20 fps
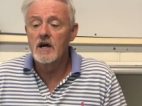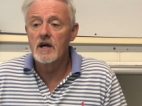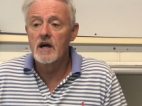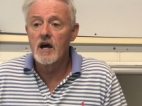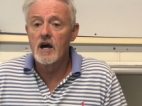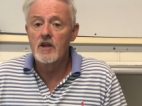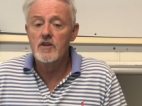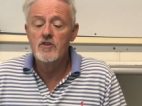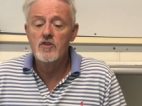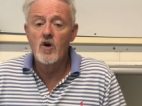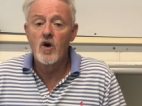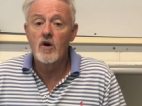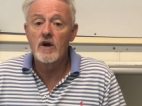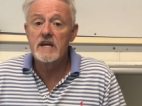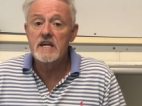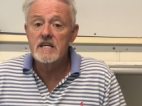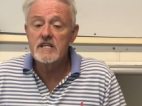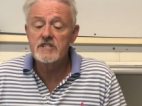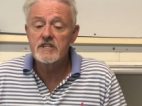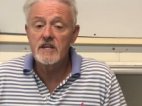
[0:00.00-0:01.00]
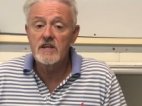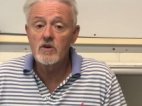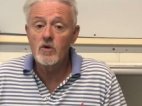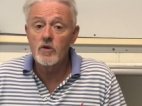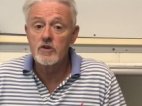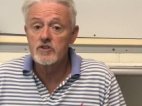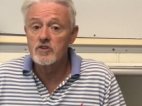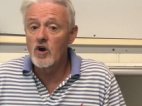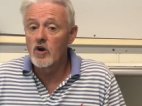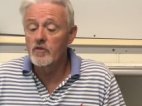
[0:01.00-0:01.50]
uh, not eating,
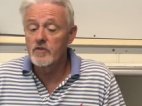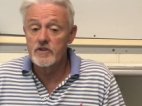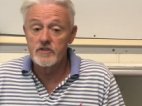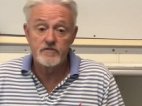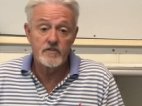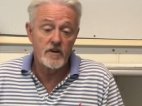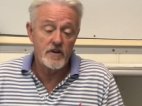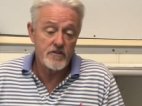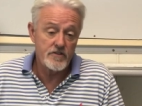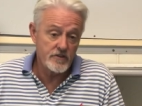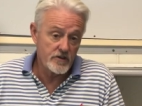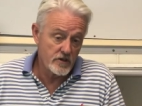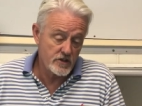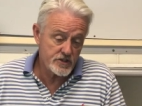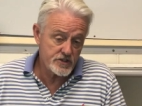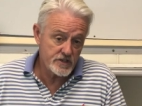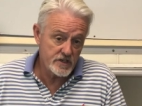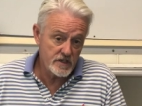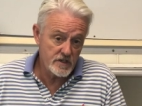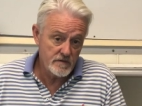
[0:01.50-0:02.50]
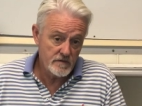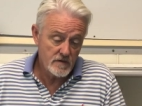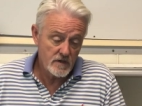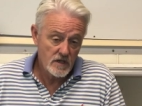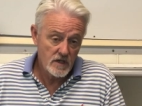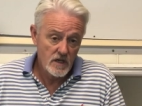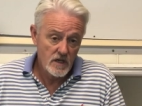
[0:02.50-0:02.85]
or a dog that's very thirsty,